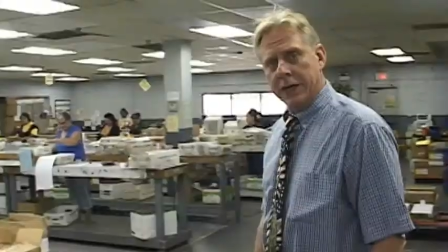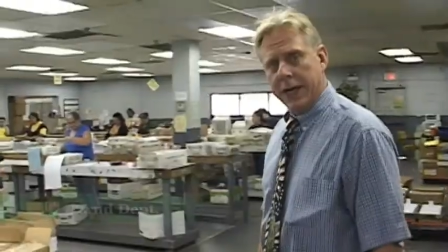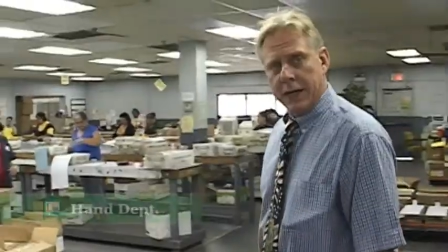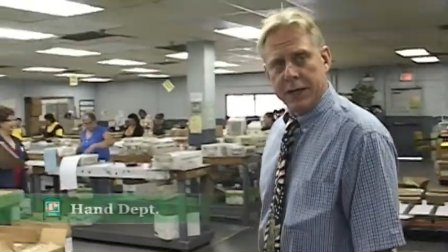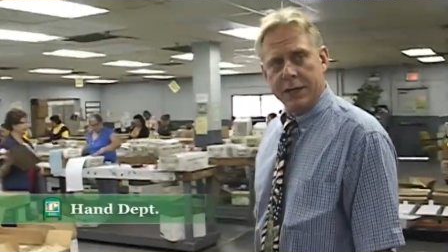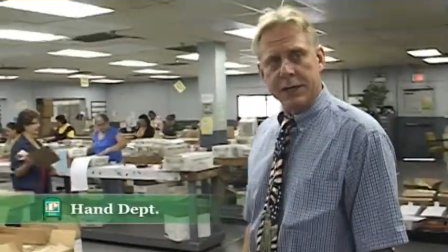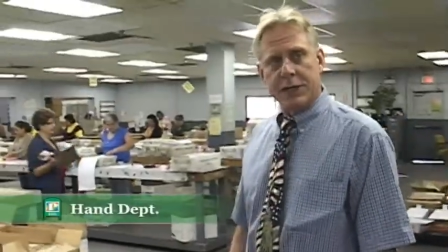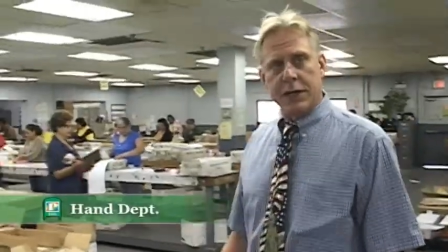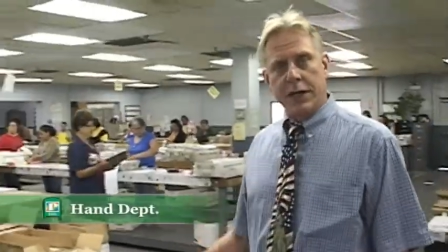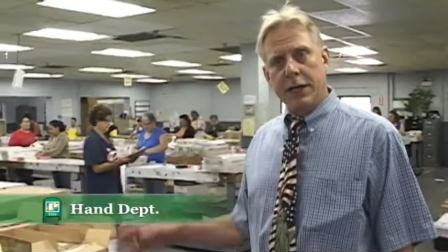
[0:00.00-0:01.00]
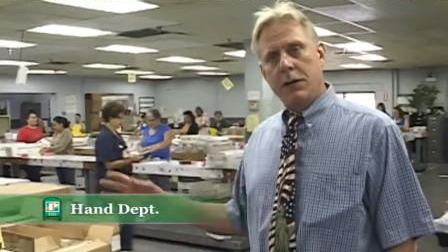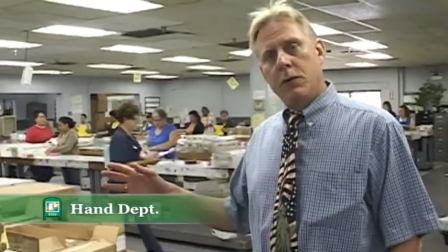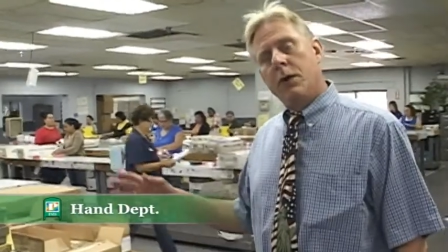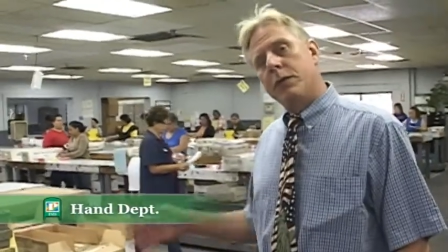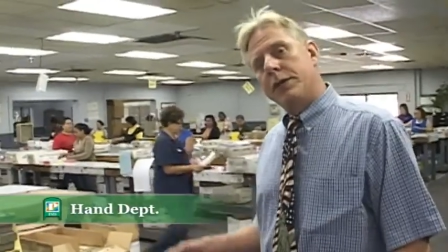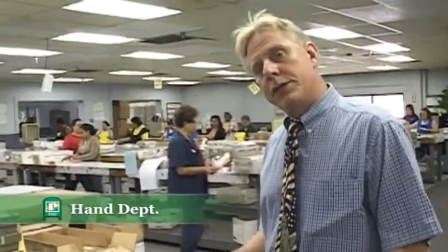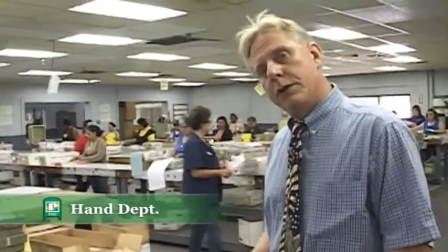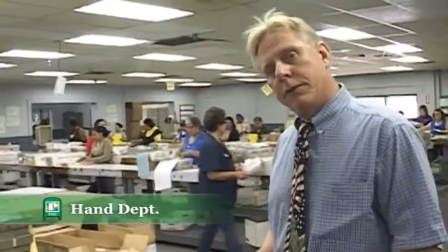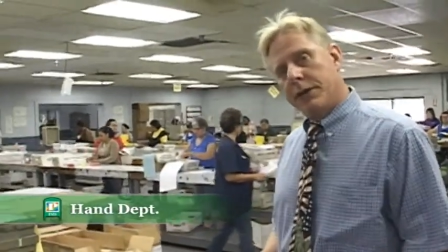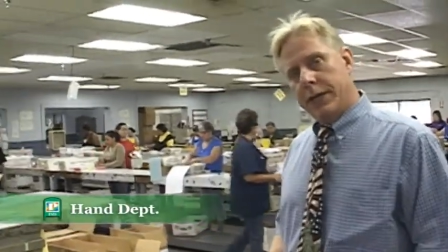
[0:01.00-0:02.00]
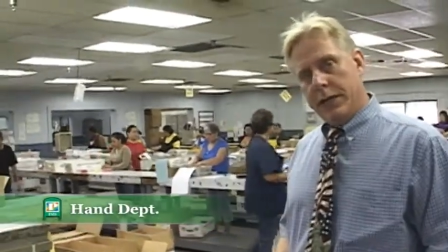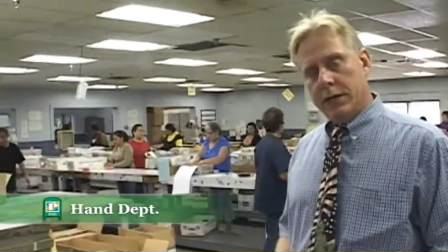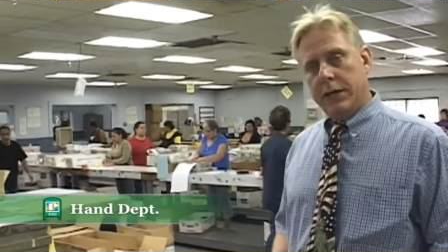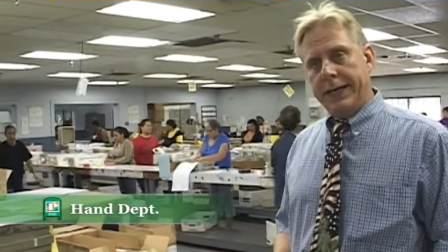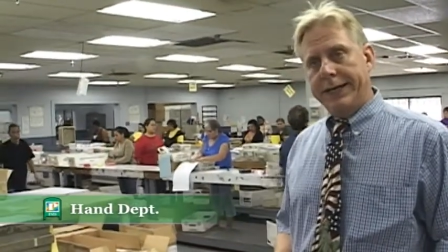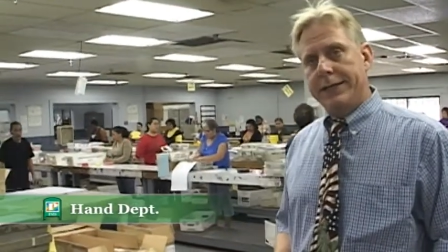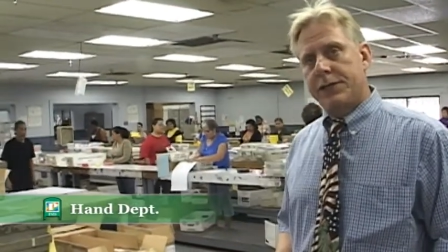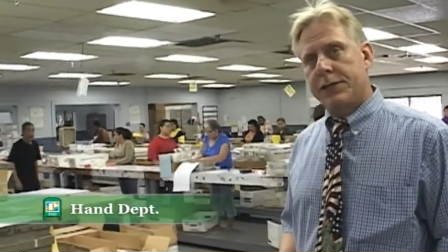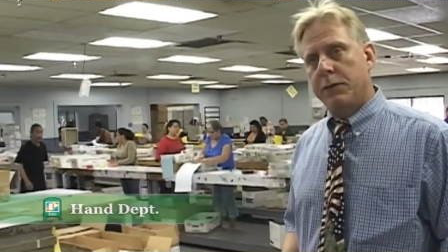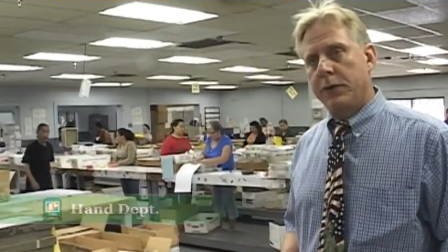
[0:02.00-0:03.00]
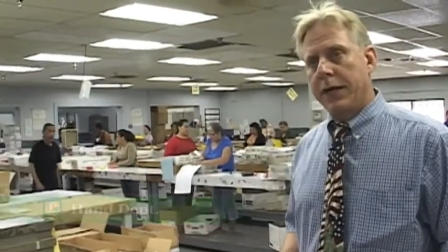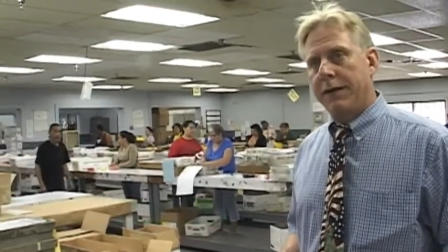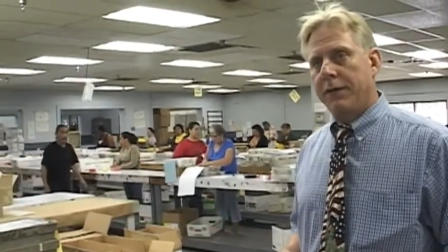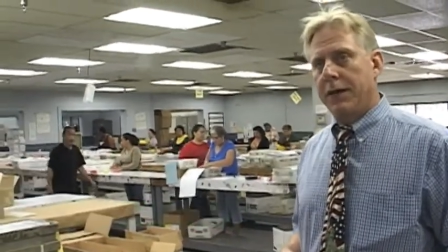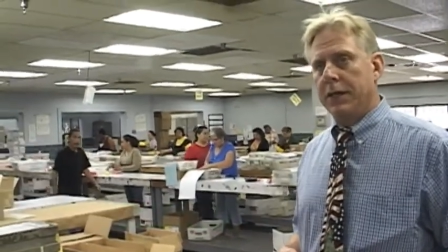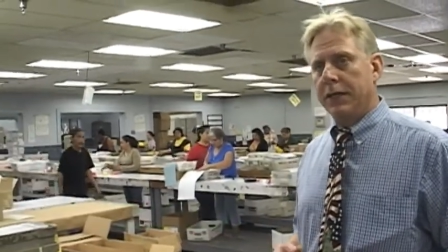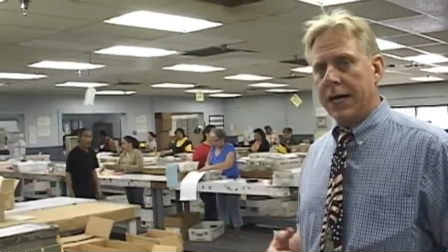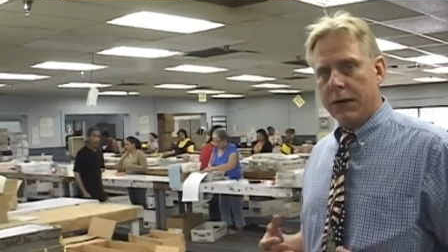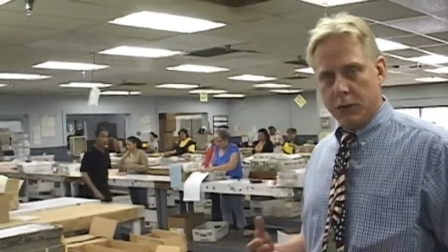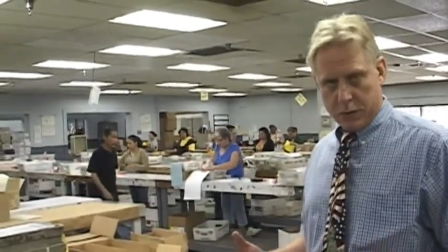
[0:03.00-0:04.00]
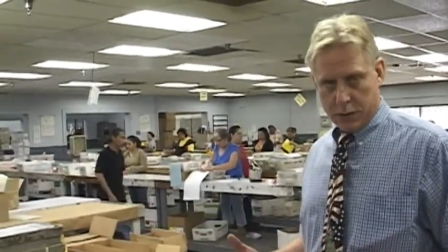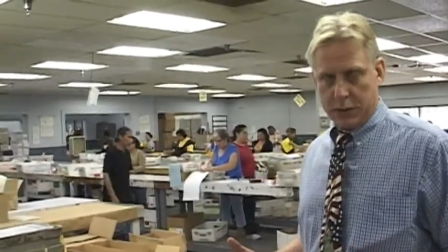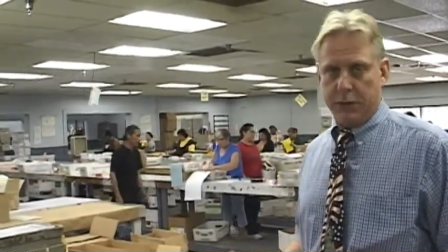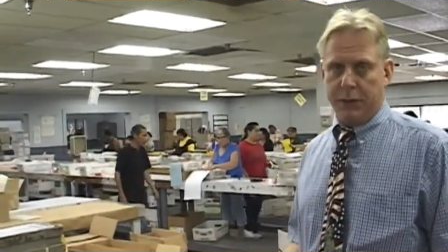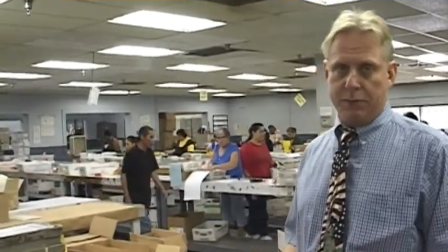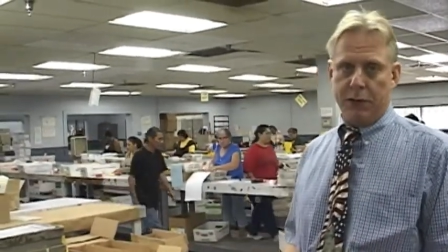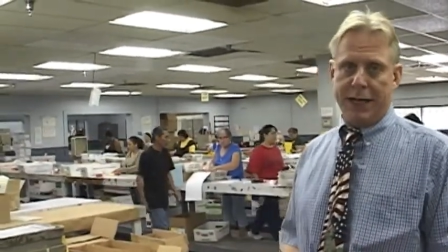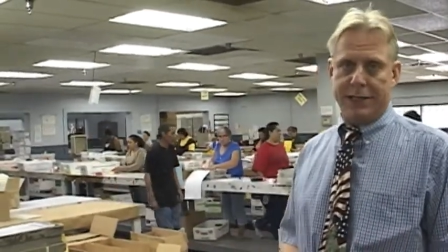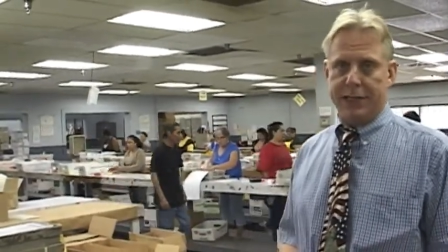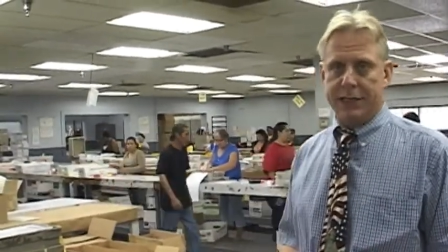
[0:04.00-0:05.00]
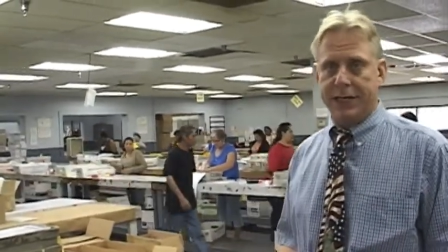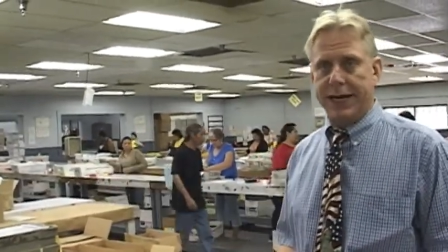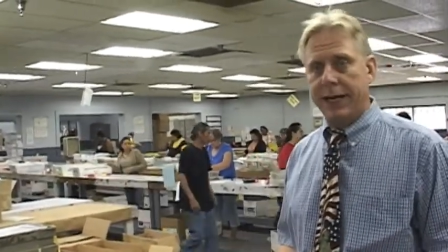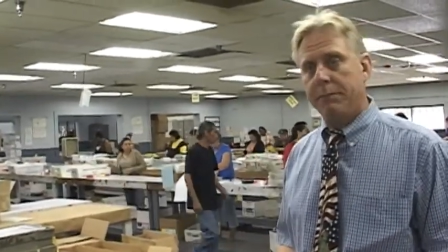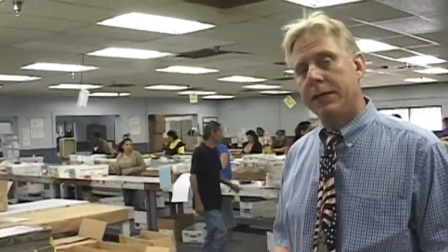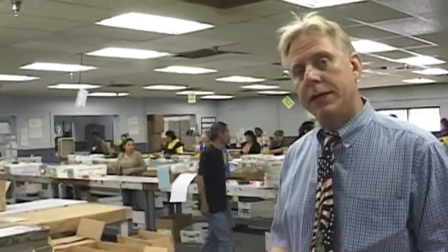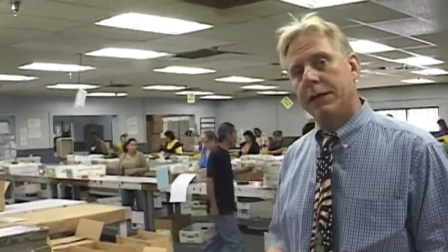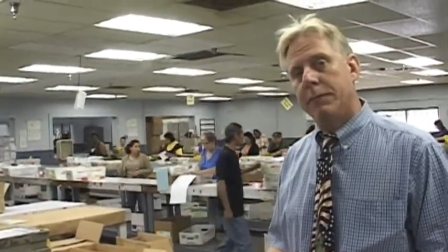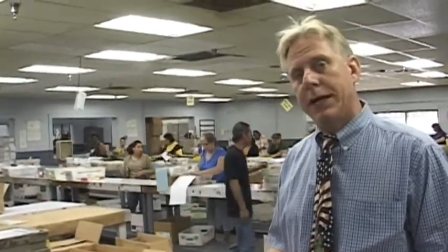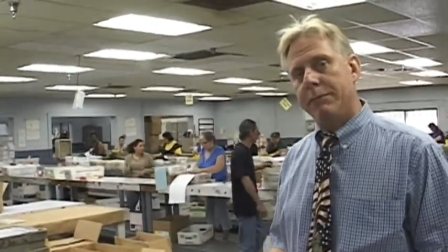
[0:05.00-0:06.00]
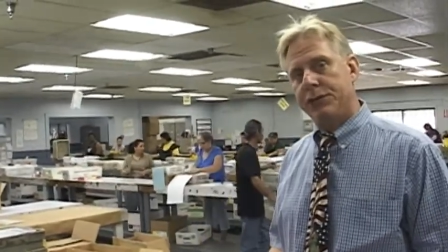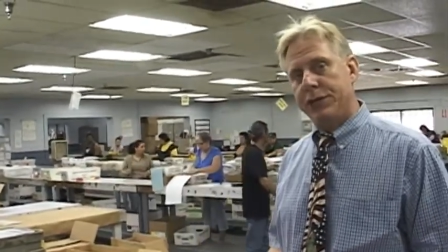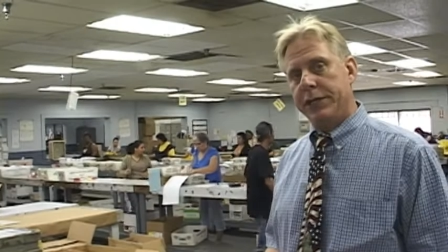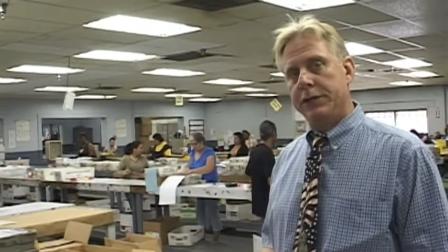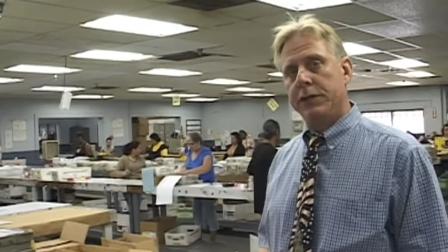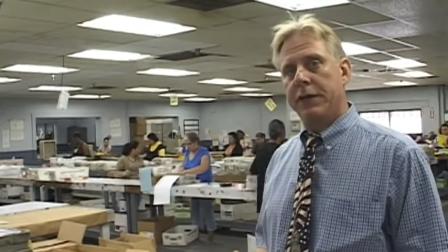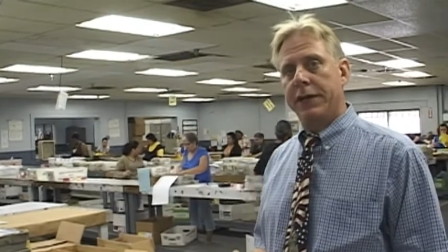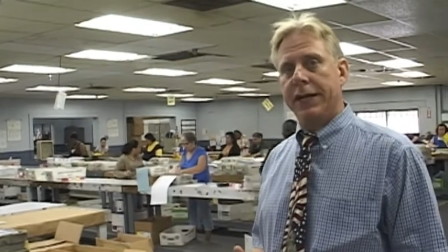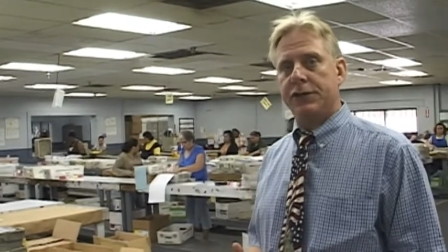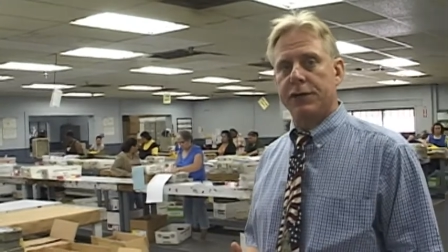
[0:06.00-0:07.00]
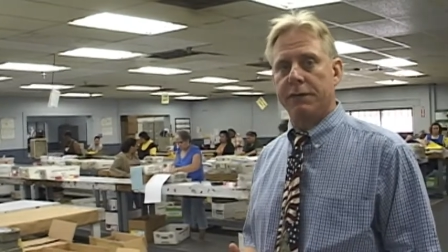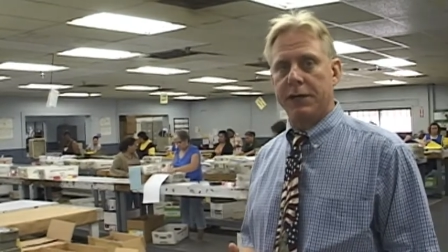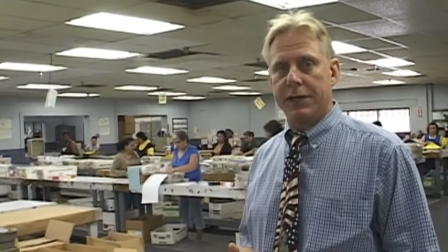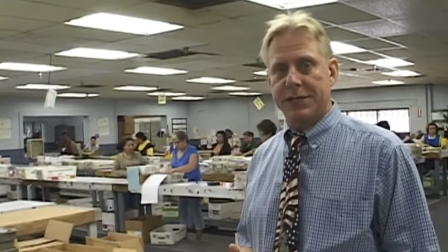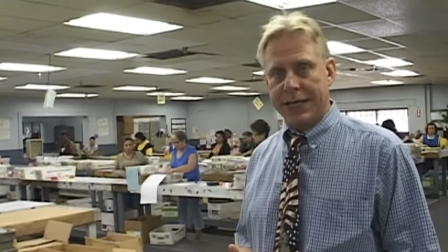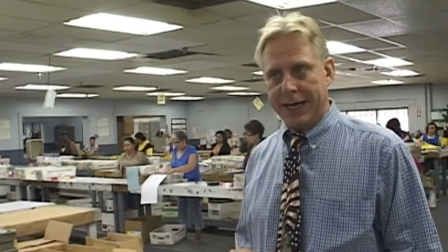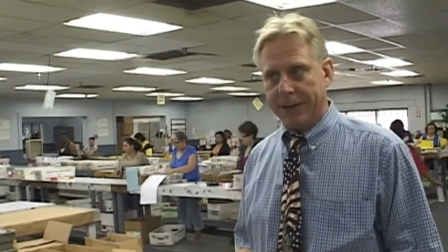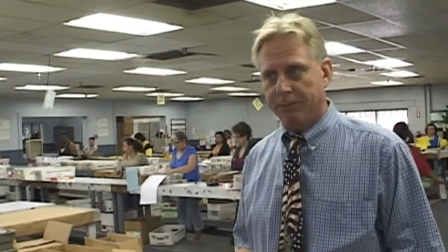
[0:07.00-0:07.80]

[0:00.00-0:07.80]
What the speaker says: Now, in this area, what we do over here is we have a lot of work that we process can't be done by machine due to the nature of the design.